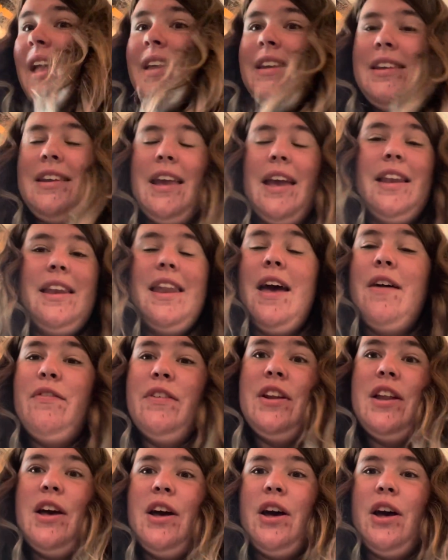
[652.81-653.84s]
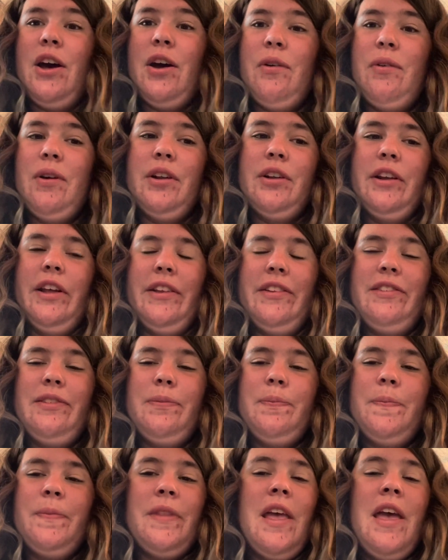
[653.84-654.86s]
You never know, unless
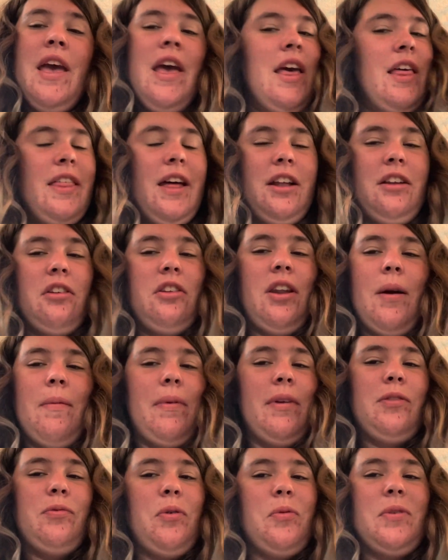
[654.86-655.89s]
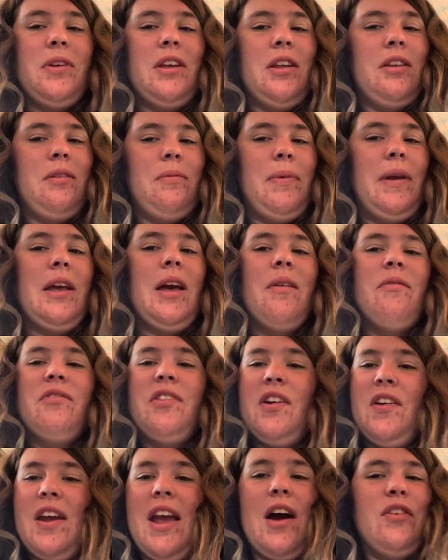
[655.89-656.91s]
that number's probably going to become
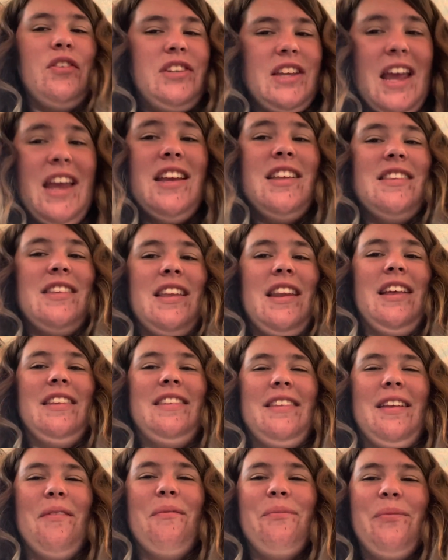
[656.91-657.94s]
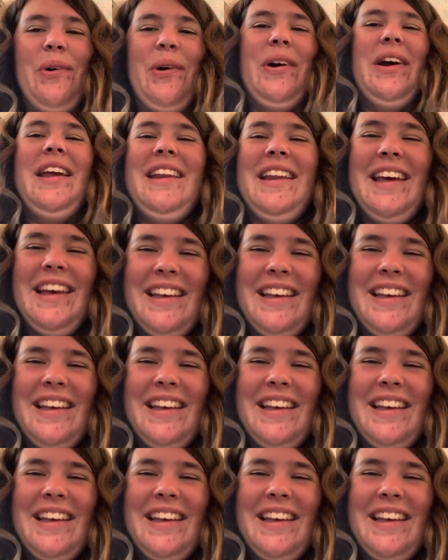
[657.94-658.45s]
very outdated at some point,